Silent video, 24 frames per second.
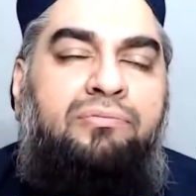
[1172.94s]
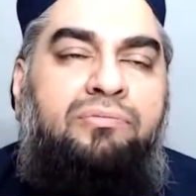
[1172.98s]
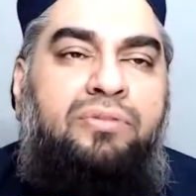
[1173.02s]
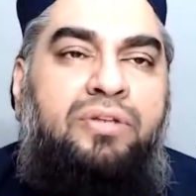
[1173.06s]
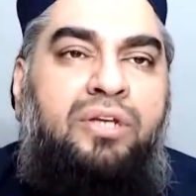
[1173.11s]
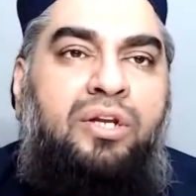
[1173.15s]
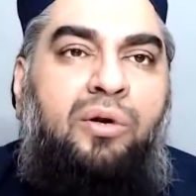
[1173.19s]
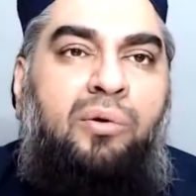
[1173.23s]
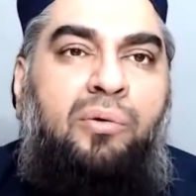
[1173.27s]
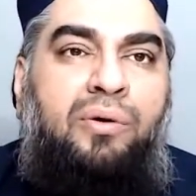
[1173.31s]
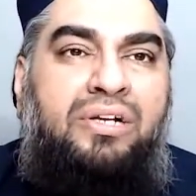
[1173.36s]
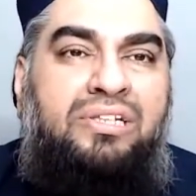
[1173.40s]

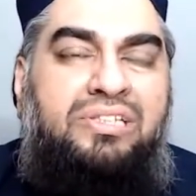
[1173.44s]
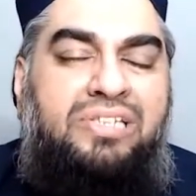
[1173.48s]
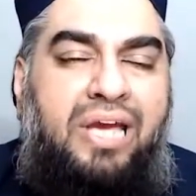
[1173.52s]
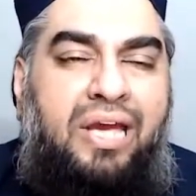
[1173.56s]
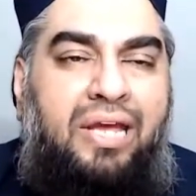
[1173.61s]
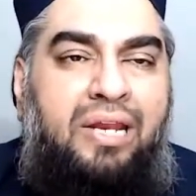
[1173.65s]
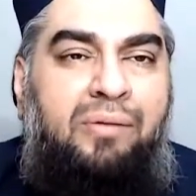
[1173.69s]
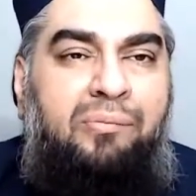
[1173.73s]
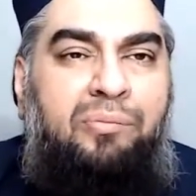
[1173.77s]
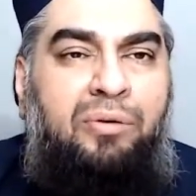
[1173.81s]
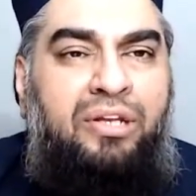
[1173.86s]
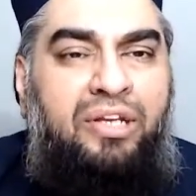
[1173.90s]
you know,
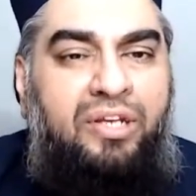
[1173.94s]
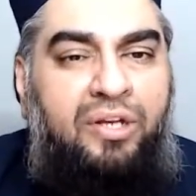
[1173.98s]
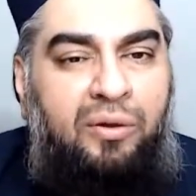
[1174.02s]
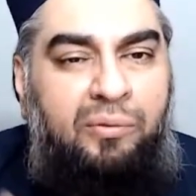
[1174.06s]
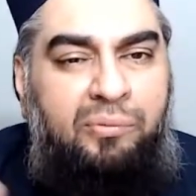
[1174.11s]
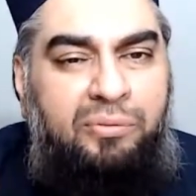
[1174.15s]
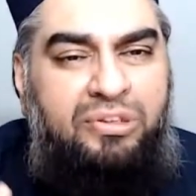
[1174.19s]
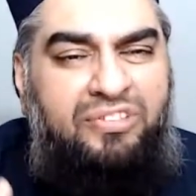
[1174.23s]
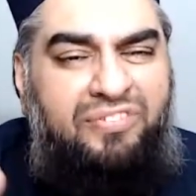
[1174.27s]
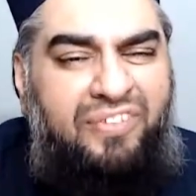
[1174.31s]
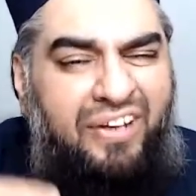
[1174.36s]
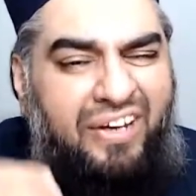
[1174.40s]
attainable and
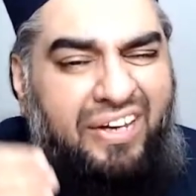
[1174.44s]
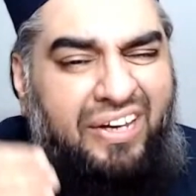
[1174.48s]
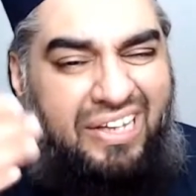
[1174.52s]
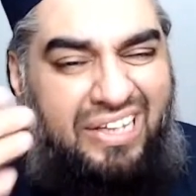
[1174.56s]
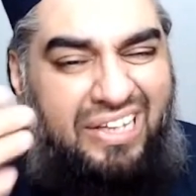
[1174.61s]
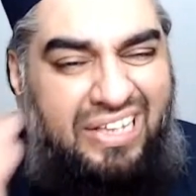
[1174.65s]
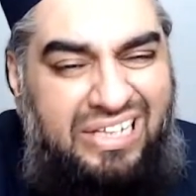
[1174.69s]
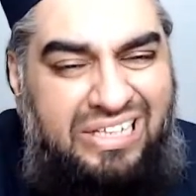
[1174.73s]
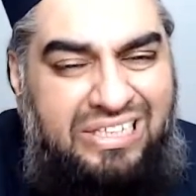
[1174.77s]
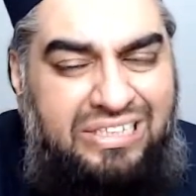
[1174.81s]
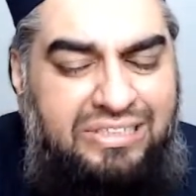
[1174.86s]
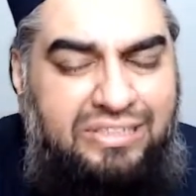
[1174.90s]
almost very
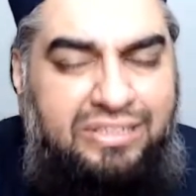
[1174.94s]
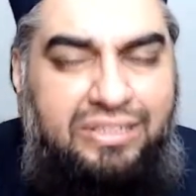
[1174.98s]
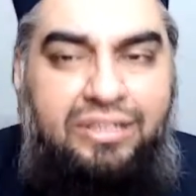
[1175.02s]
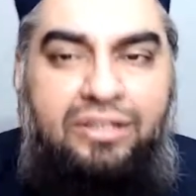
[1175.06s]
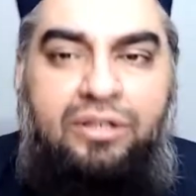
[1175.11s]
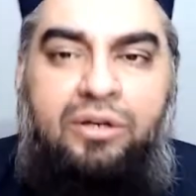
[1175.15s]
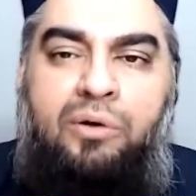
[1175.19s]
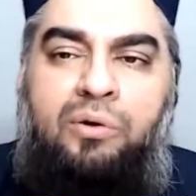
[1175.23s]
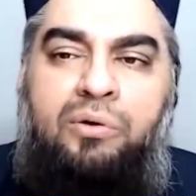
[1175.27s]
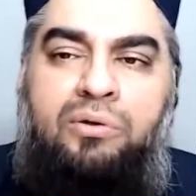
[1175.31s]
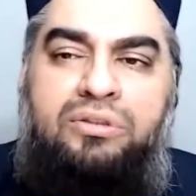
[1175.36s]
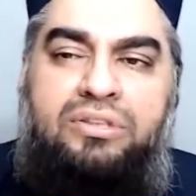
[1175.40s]
easy
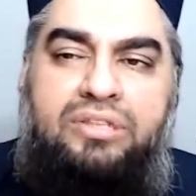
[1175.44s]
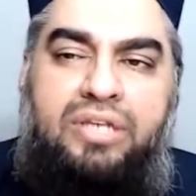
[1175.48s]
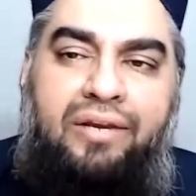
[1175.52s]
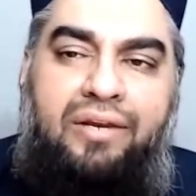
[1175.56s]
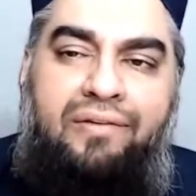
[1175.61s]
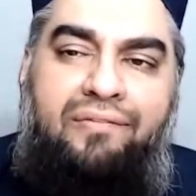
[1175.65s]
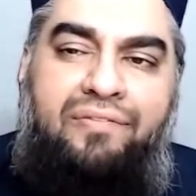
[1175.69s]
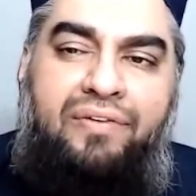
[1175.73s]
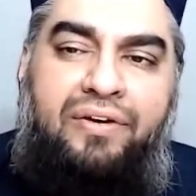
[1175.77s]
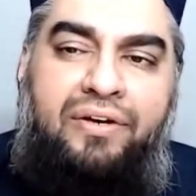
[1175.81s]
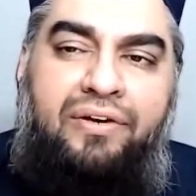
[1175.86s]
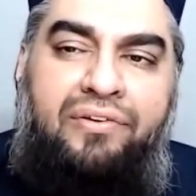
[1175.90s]
goal
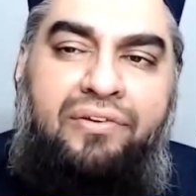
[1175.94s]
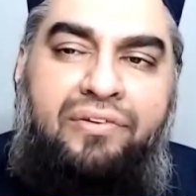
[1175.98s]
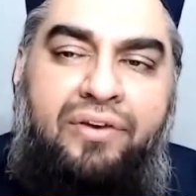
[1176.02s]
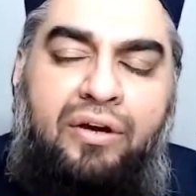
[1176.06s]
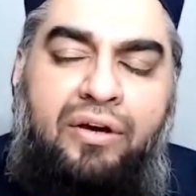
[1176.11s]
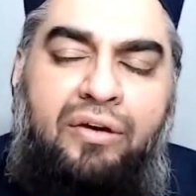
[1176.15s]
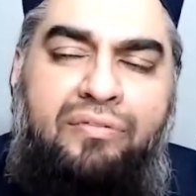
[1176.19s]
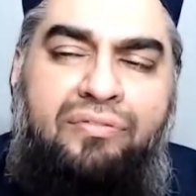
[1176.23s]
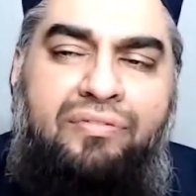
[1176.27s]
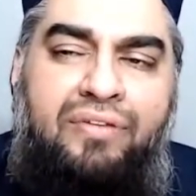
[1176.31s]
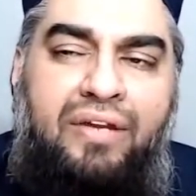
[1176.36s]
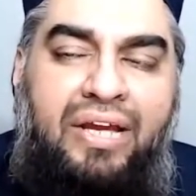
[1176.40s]
setting for
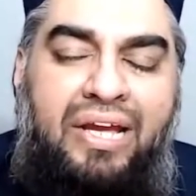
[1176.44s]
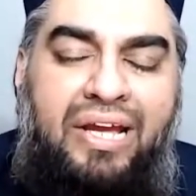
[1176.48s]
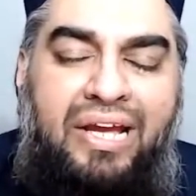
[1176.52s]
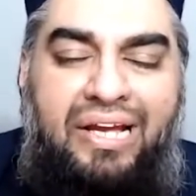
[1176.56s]
yourself.